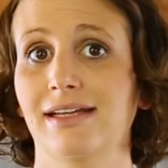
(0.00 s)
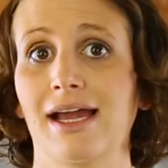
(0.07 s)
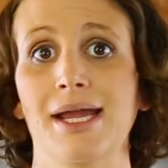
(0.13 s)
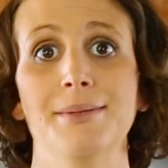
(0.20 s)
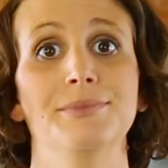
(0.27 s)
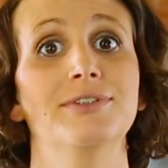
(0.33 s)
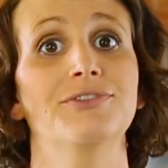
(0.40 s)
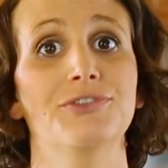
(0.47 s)

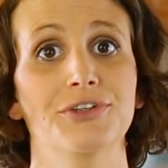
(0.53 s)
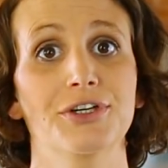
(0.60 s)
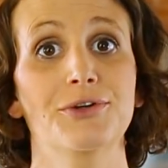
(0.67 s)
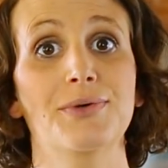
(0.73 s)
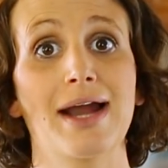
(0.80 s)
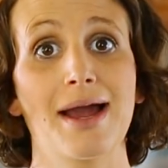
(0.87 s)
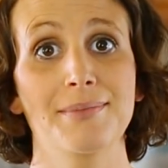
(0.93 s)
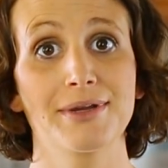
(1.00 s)
time for a
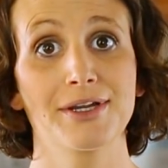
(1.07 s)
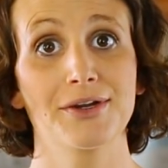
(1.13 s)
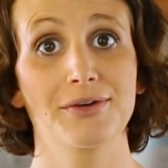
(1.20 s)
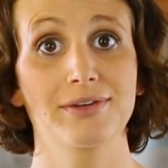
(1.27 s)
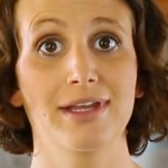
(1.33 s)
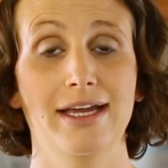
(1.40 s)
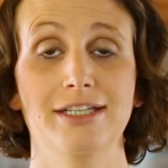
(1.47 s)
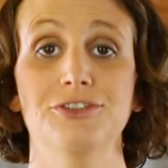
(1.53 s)
grab and
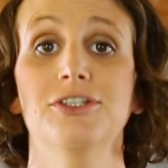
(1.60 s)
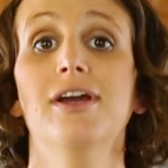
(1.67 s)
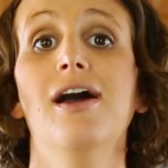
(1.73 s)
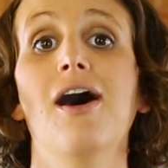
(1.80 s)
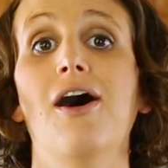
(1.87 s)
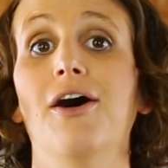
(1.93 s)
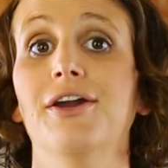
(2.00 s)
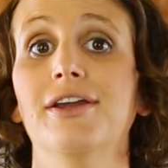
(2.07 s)
go lunch,
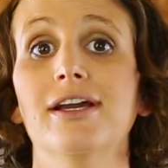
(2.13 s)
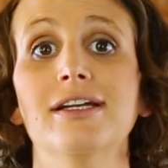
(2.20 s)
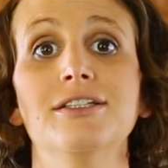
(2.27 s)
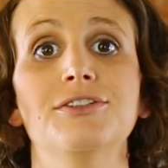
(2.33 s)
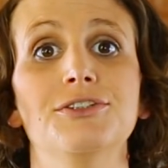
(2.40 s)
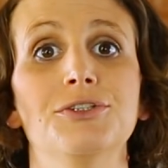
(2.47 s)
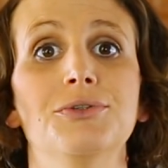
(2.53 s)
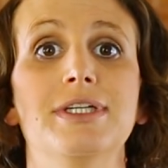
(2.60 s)
all you
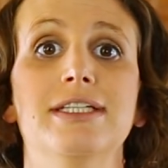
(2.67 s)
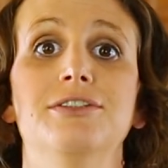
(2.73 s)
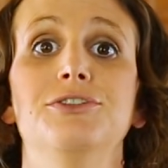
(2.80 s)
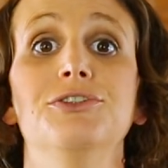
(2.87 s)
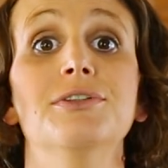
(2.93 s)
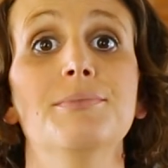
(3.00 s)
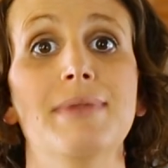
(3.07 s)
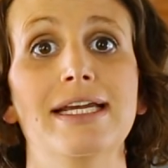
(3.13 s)
gotta do is
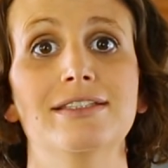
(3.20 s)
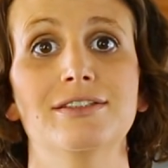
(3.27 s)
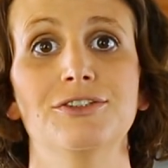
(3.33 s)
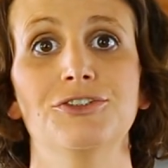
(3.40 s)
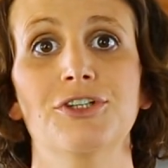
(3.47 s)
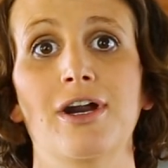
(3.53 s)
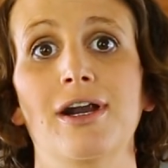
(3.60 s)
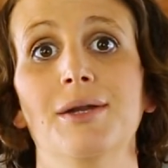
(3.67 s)
use a
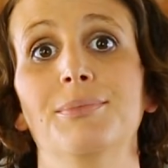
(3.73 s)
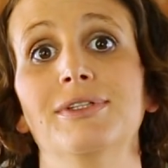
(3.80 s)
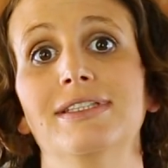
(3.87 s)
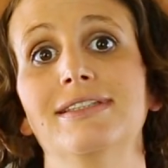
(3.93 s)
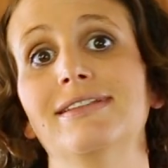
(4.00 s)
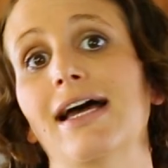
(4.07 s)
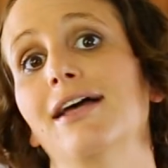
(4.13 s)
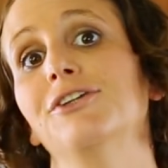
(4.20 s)
mason jar and put
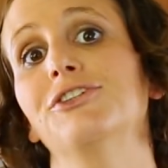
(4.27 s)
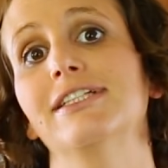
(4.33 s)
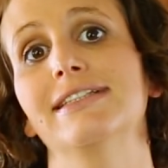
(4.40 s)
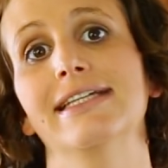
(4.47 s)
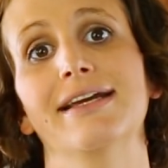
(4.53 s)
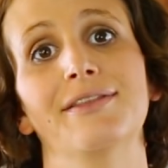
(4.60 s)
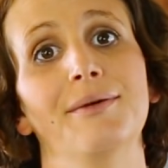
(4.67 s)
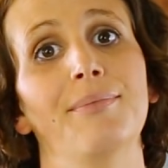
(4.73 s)
the salad
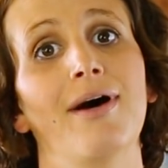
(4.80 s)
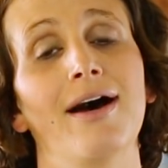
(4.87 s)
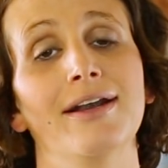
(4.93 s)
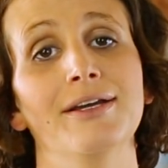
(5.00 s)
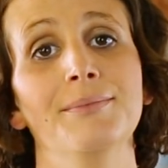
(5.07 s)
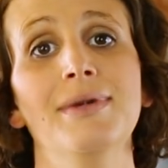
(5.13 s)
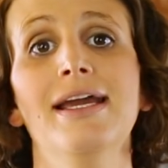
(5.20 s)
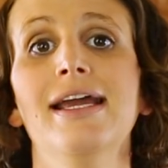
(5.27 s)
dressing at the
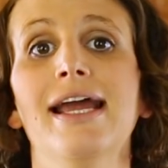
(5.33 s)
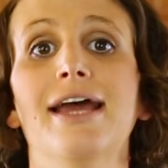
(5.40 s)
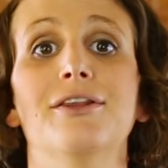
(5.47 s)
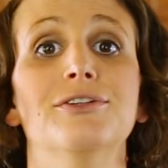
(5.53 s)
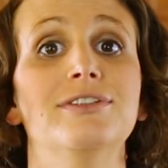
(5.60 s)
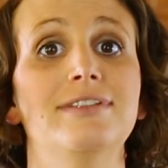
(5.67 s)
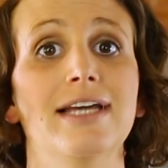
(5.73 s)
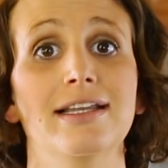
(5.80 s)
bottom and
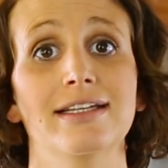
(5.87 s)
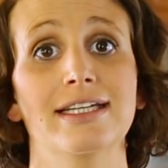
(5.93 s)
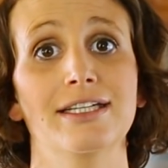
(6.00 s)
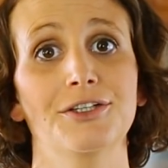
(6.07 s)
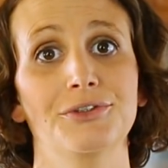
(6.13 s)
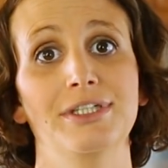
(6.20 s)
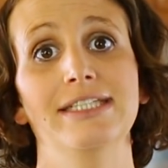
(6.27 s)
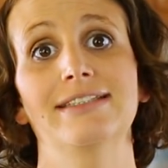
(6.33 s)
those
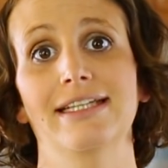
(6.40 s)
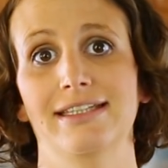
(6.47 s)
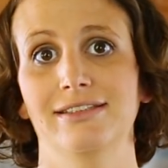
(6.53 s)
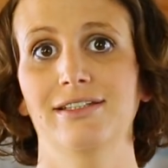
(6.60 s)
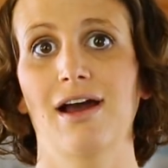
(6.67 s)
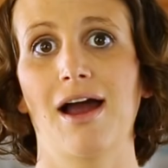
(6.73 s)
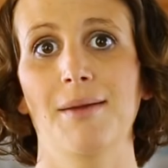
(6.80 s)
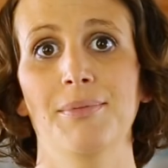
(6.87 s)
delicate greens at the
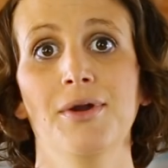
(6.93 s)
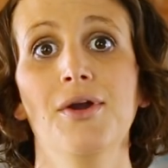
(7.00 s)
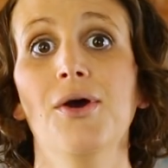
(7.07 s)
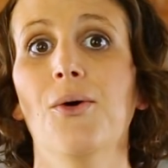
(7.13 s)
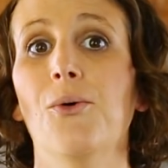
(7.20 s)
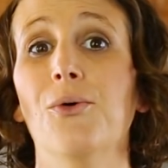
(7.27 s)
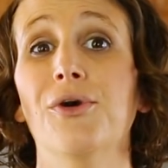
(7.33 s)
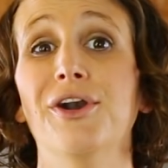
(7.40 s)
top.
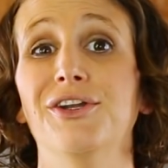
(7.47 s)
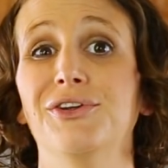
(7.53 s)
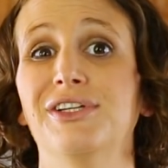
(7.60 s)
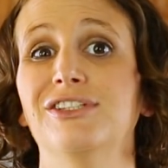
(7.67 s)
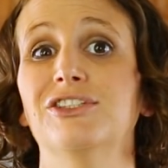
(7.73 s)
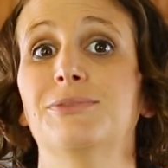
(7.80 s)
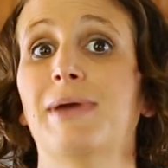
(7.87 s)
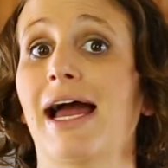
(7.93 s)
Or you
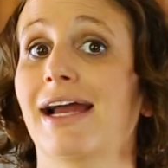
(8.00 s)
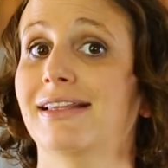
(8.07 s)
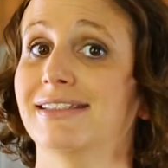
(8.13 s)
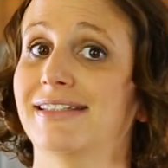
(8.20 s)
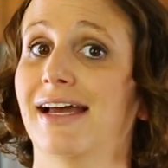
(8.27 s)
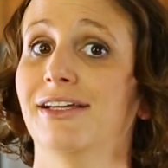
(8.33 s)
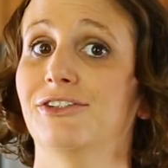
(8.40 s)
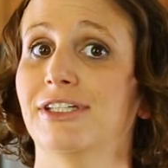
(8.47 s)
can just pack
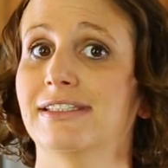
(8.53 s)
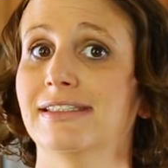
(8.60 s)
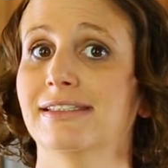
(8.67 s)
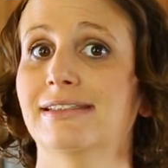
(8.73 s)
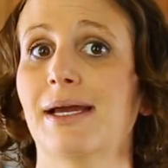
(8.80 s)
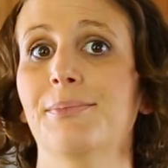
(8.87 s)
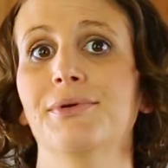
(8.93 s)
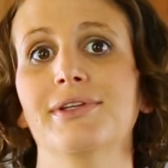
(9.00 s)
the salad
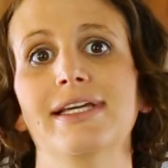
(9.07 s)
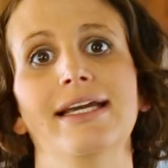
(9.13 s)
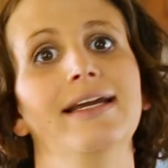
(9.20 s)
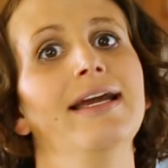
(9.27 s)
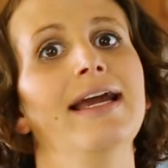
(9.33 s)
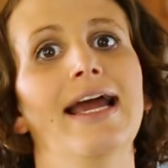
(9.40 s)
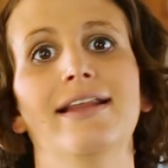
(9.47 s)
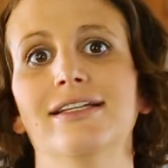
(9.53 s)
dressing
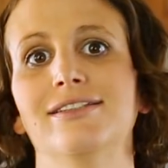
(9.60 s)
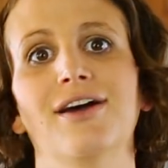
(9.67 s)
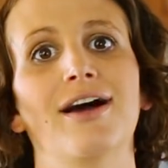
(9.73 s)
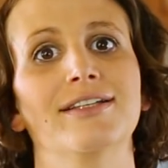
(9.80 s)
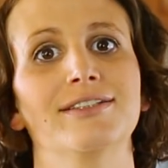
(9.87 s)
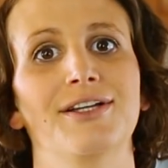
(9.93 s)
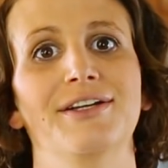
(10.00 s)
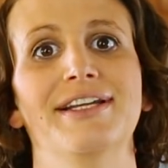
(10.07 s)
separately and then
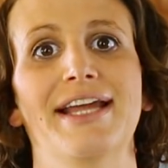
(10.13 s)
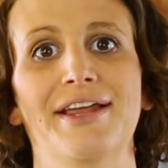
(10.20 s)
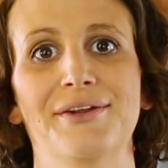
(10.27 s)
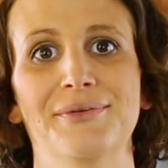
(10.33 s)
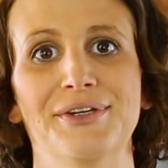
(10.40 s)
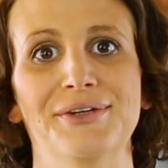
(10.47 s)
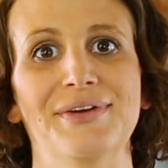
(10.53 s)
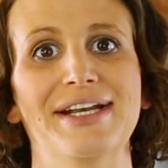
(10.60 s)
toss it all
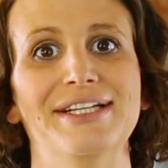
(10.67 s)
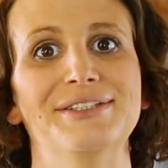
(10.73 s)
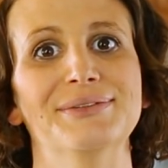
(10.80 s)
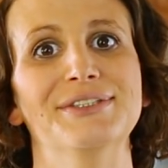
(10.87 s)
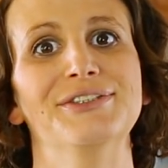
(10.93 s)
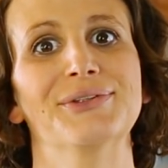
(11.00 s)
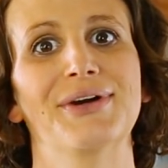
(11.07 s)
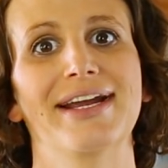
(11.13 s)
together when you're ready to
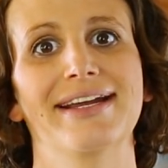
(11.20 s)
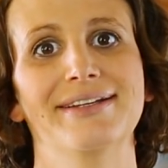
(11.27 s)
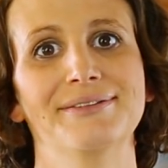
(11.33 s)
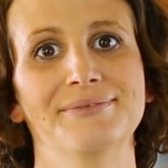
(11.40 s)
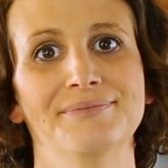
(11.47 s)
enjoy.